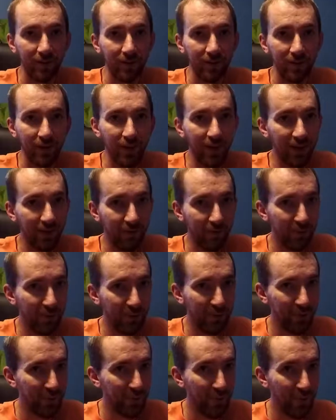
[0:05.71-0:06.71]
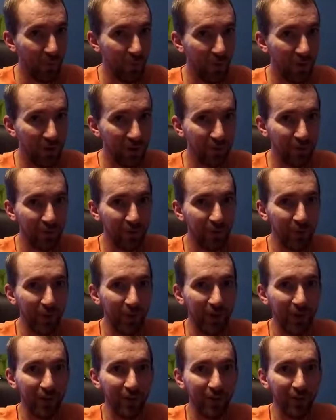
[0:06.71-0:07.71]
Hi everyone, welcome to
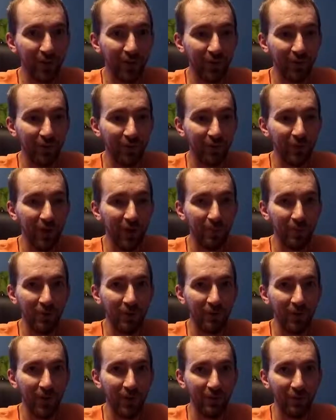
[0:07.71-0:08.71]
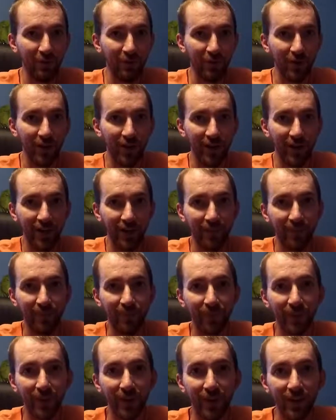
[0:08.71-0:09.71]
another Flopper Favorite Friday,
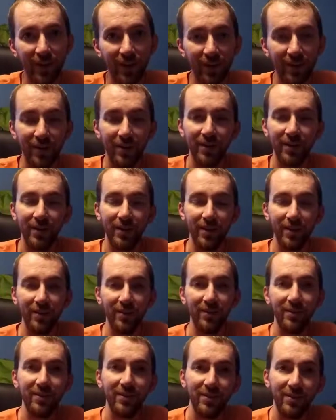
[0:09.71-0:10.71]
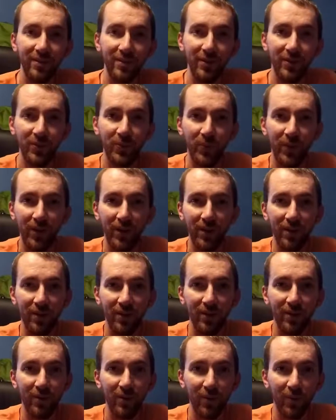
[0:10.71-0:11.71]
and this week
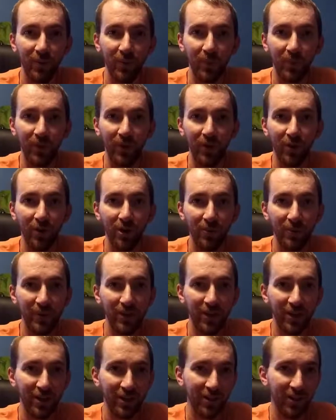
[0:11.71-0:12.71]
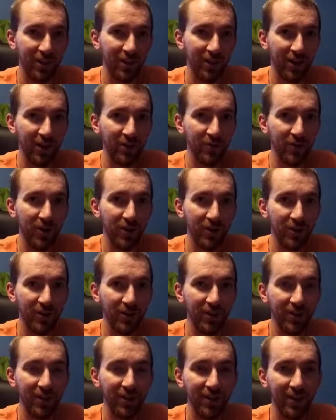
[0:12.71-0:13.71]
we are going to be talking
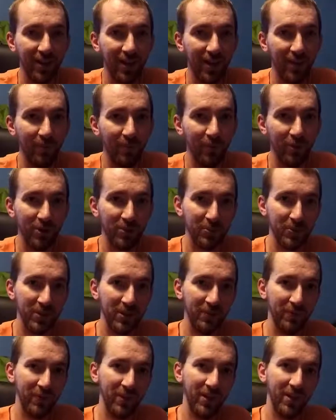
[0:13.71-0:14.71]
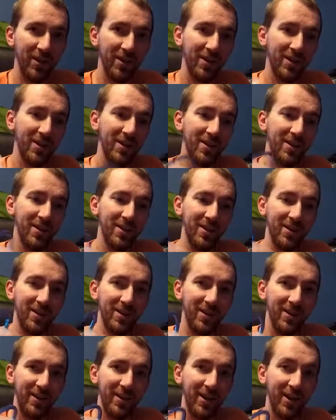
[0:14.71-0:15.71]
hydration, and more specifically
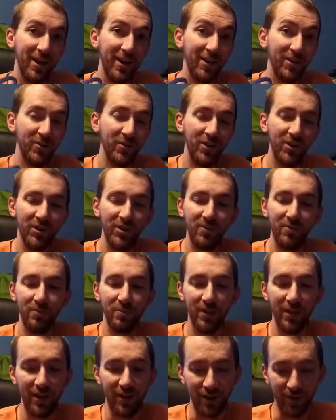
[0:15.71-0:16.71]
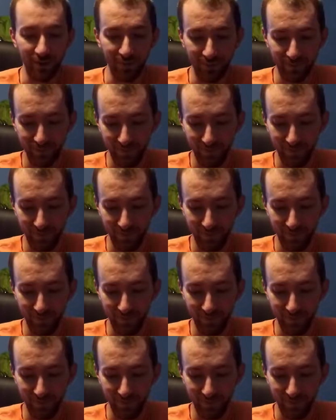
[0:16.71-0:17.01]
on hydration bladder.